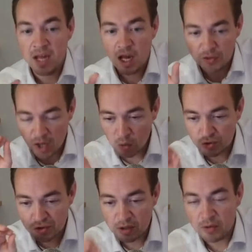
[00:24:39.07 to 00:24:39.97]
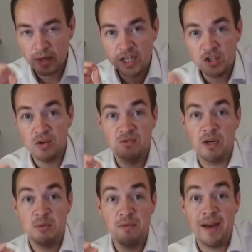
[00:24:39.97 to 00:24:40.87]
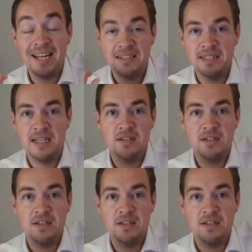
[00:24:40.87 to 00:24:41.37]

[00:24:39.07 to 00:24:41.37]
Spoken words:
the ultra low interest rates we've had since